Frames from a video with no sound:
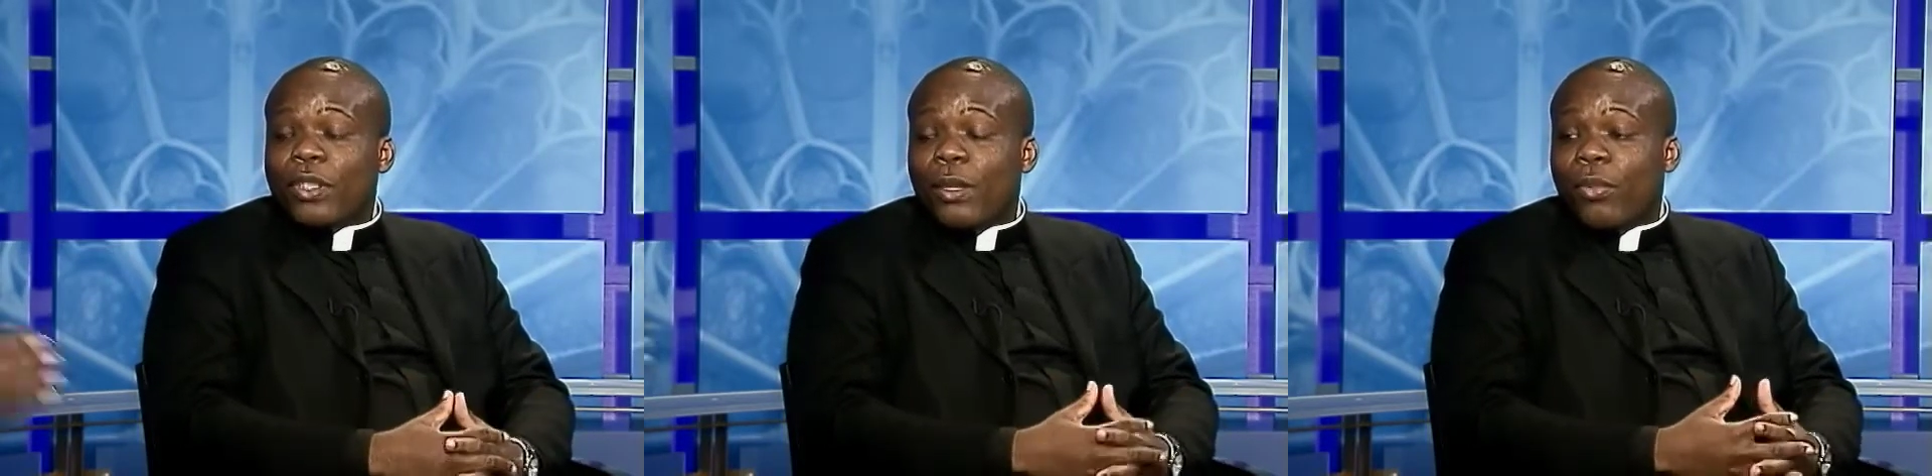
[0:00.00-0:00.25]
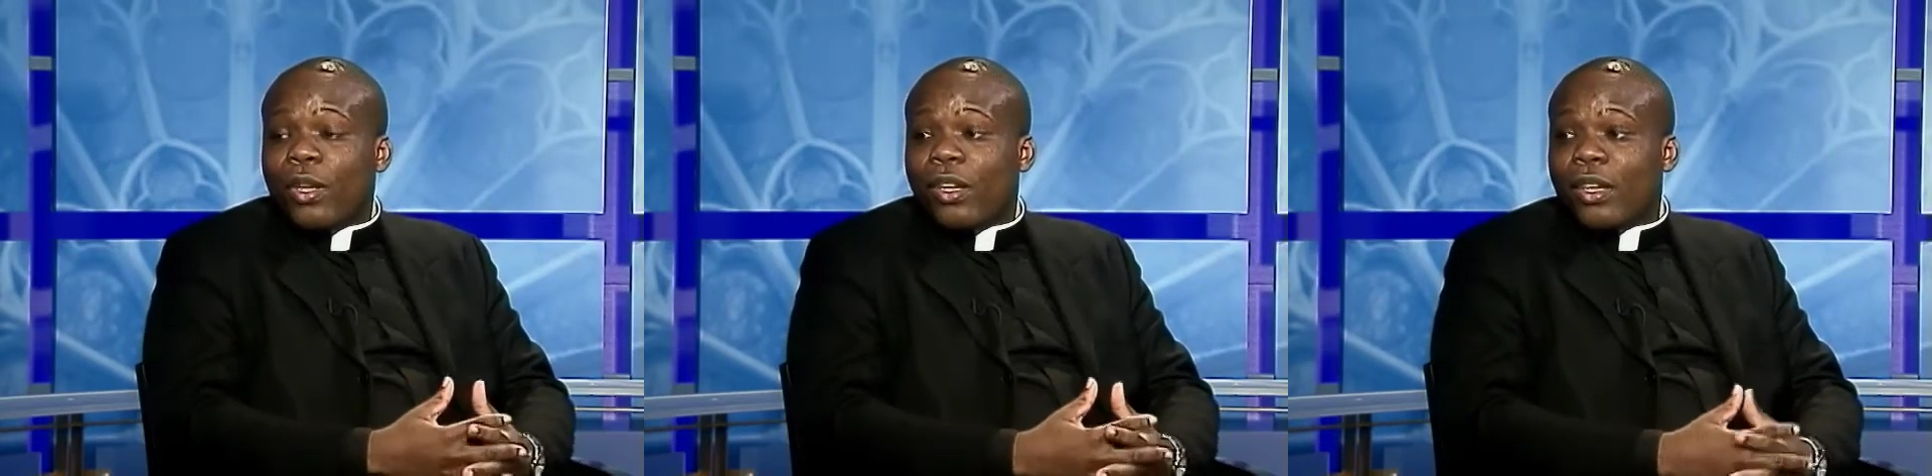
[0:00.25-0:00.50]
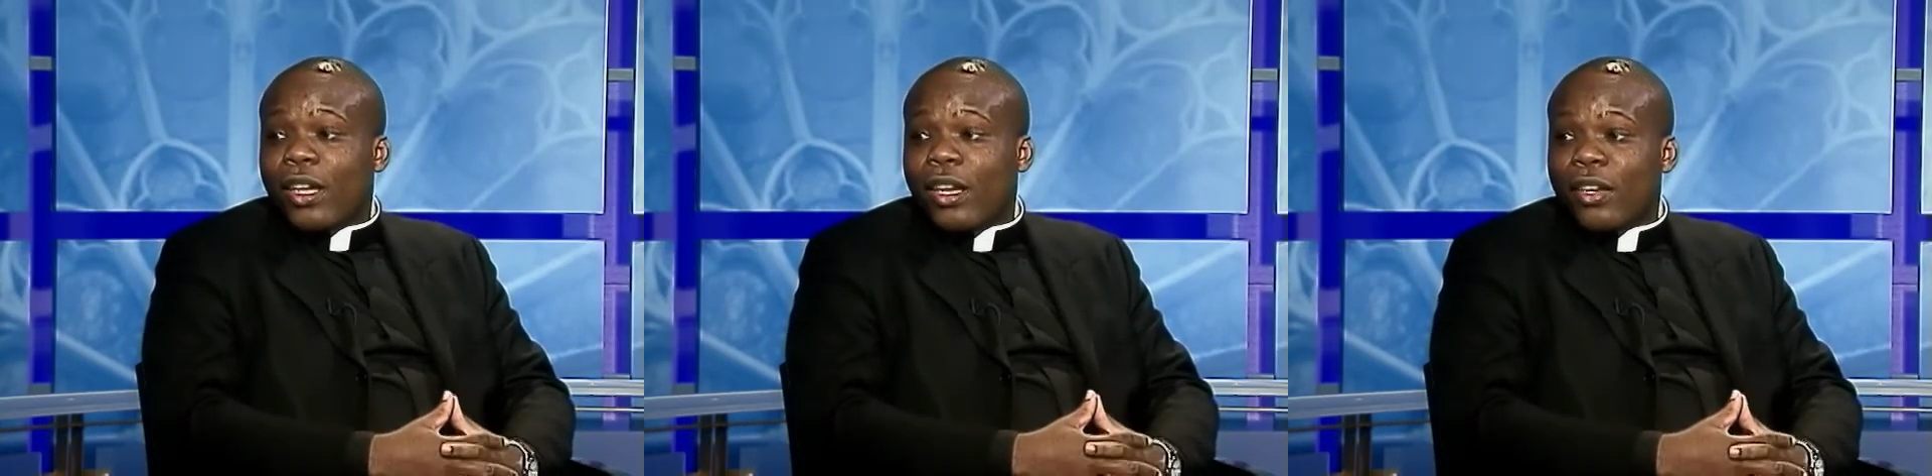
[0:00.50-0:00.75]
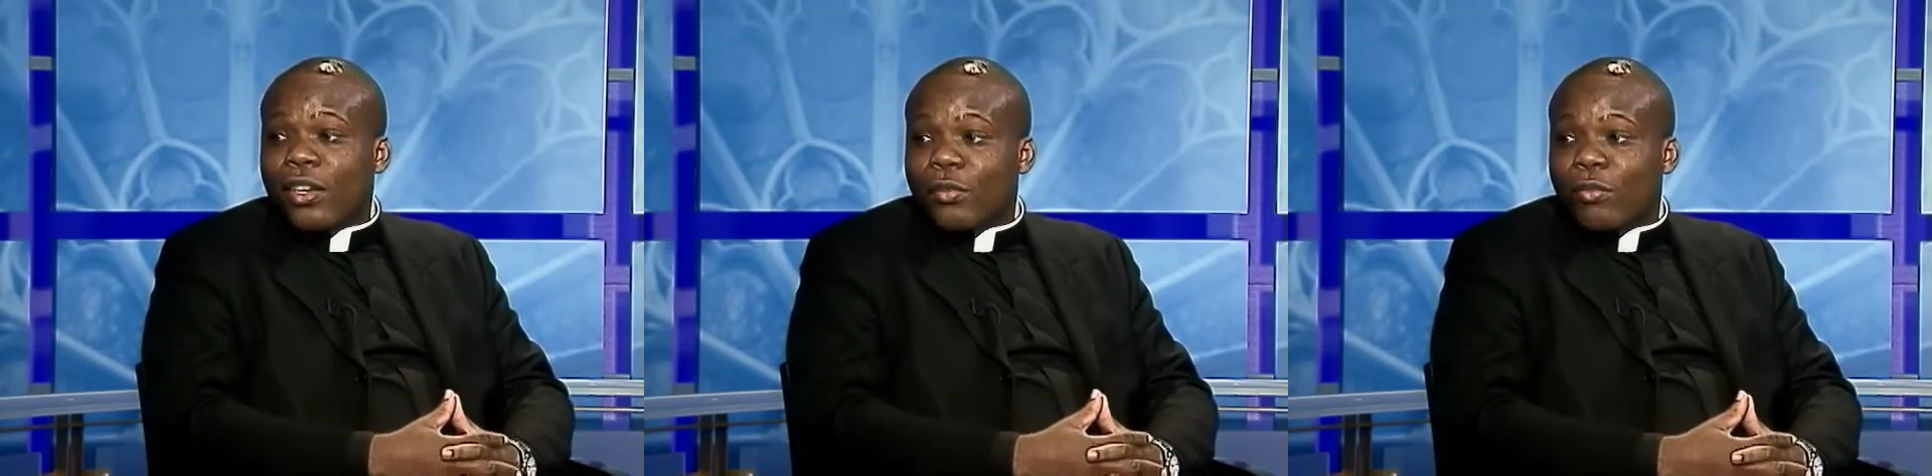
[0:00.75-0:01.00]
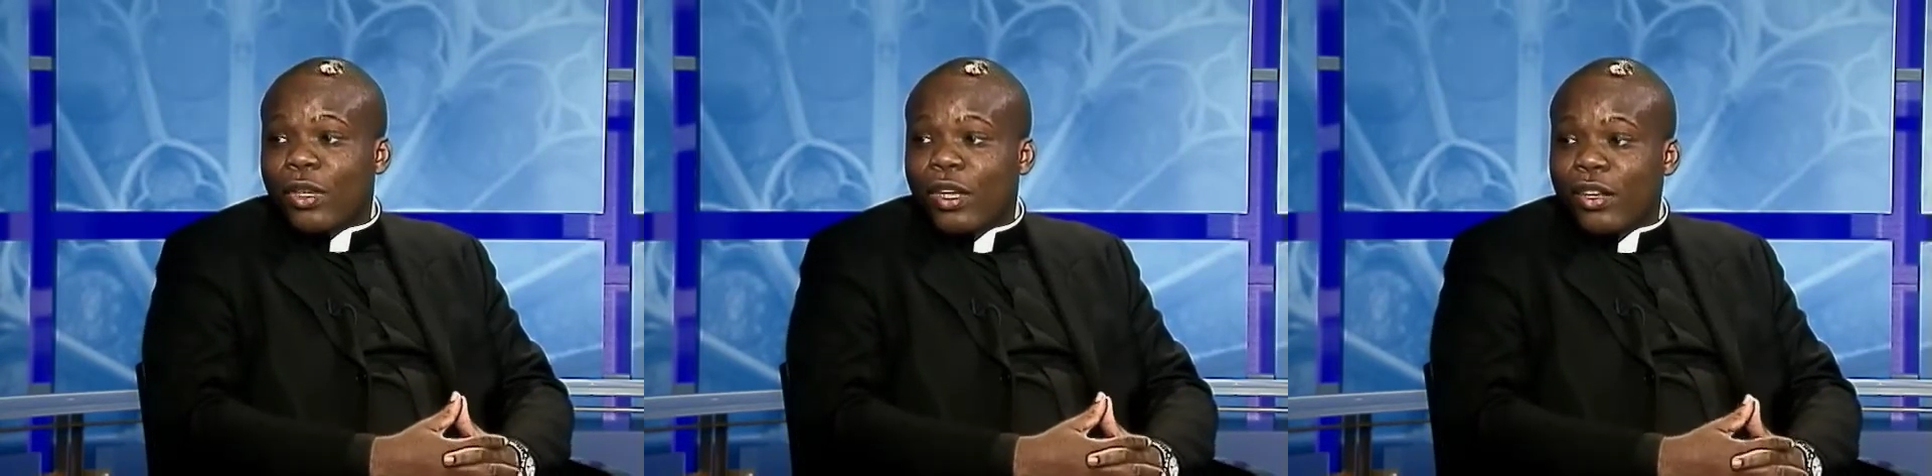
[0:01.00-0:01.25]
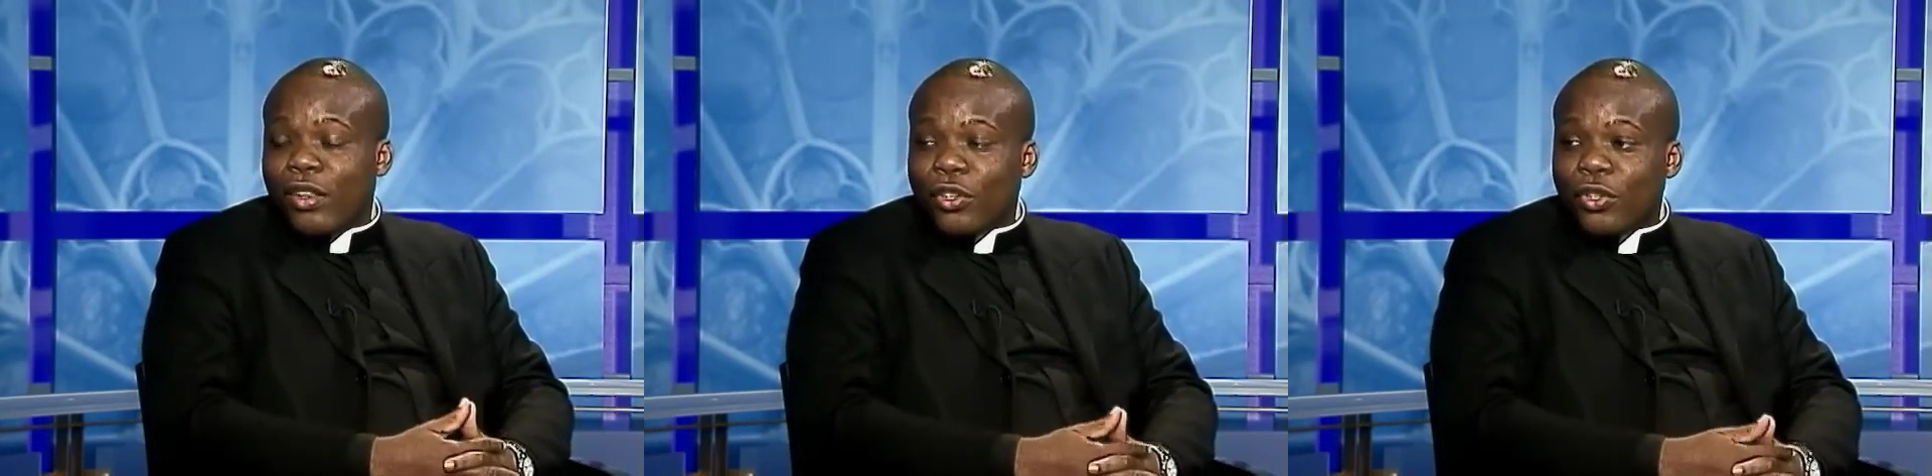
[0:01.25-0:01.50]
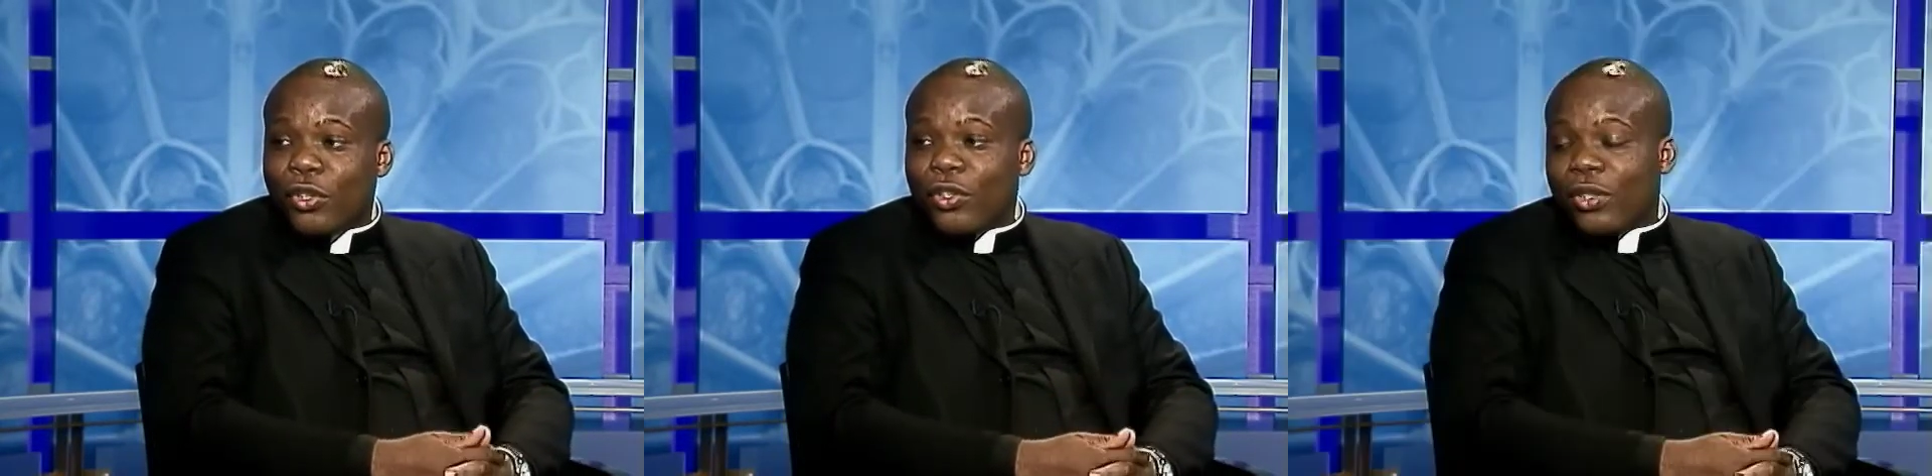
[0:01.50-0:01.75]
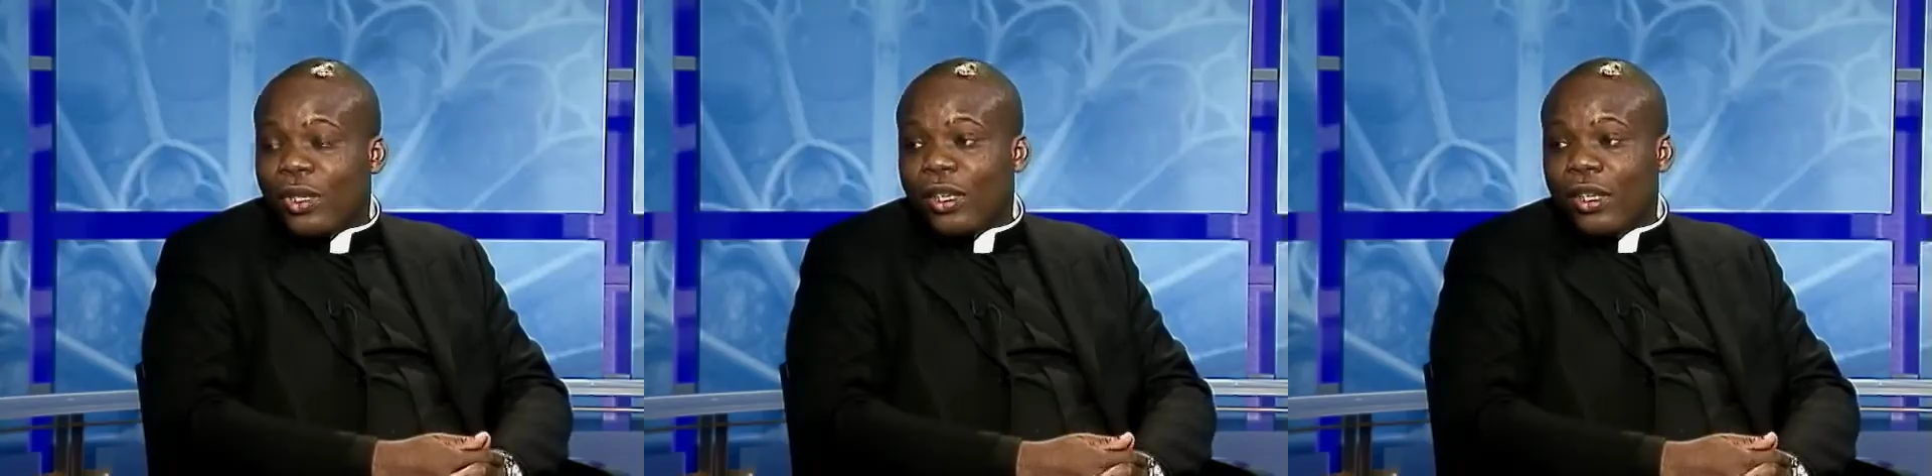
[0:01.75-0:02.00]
something in the Catechism of the Catholic Church.